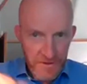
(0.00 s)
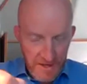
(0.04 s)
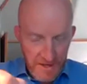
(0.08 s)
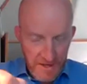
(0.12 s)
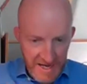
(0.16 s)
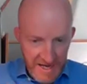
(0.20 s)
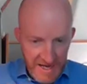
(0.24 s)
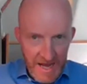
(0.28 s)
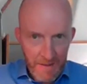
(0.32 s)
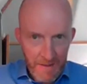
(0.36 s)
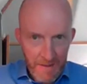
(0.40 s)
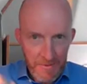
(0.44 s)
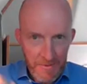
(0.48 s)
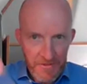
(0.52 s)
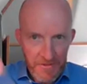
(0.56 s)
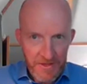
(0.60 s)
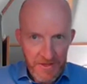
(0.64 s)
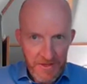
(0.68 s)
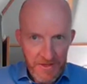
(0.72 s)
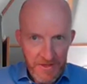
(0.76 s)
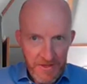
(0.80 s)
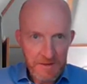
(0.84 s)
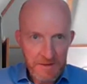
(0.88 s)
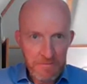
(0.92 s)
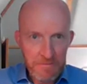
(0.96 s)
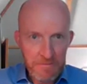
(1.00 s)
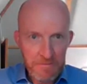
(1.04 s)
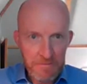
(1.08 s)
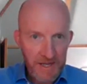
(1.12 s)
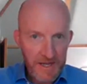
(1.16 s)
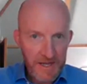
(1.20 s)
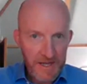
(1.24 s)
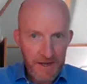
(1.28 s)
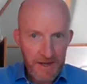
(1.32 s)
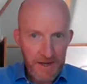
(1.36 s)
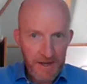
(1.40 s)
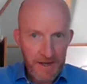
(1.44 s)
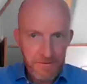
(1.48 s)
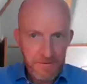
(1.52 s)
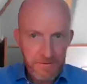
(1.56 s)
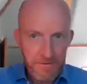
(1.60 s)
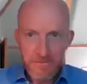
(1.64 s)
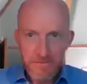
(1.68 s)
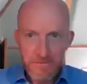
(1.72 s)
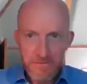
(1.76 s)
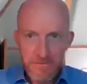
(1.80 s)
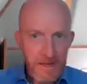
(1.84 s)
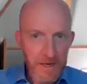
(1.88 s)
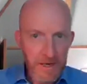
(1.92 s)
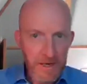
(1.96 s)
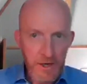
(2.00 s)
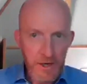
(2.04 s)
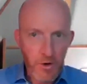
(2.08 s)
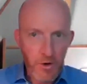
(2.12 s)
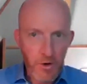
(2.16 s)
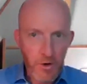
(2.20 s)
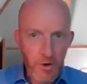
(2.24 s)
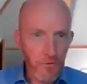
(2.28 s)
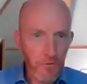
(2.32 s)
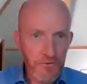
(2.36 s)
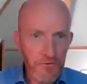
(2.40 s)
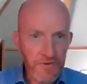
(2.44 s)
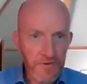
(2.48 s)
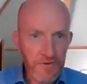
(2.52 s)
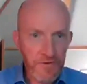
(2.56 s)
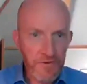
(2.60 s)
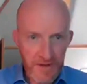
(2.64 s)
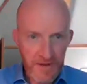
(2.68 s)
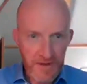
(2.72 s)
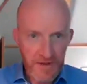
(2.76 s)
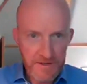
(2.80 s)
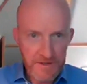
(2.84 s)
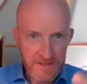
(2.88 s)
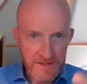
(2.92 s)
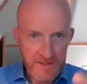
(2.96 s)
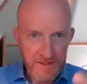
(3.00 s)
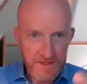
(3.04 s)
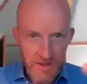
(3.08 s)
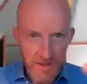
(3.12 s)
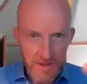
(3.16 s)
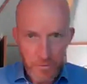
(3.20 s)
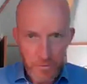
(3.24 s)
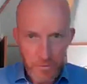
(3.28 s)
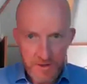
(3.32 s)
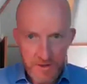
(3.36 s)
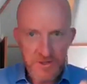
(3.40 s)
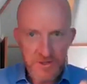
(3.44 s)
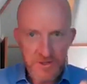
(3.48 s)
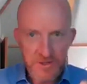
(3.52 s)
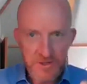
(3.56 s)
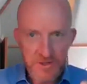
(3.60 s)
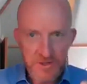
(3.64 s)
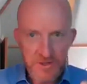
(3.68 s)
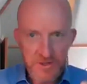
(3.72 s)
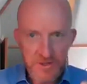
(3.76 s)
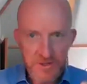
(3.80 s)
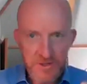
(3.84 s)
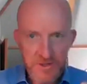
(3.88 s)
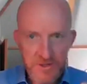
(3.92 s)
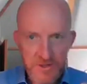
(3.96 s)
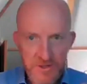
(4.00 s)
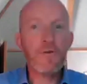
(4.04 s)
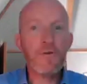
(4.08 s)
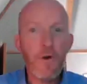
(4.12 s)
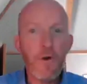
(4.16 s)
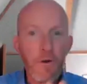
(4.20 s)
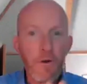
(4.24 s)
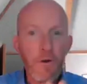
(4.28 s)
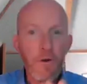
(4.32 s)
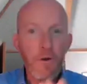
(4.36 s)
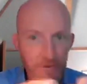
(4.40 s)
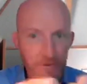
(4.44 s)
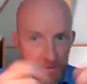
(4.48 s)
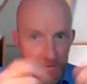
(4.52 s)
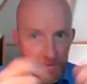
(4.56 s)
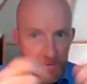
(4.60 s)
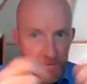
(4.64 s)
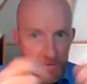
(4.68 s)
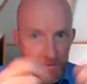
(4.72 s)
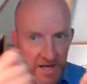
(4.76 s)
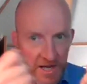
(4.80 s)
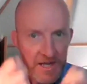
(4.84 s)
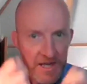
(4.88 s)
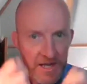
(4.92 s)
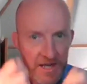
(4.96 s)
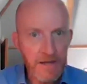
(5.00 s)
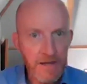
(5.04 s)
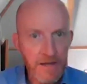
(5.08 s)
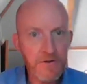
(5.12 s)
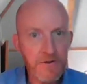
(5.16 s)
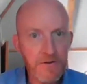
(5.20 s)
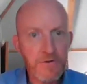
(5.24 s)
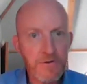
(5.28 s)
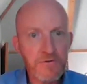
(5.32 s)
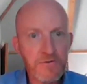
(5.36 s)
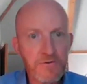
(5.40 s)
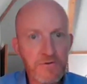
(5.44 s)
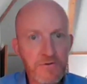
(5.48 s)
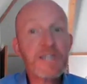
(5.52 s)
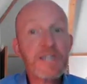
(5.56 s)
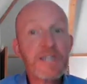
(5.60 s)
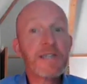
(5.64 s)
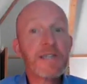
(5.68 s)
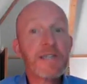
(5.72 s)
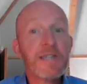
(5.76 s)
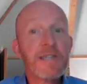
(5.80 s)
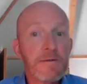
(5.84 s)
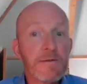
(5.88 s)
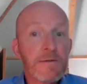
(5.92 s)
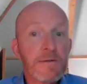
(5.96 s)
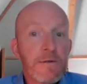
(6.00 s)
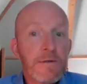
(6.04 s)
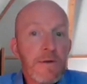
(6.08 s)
doing the exam, and there's somebody in a call center somewhere checking that you're not cheating.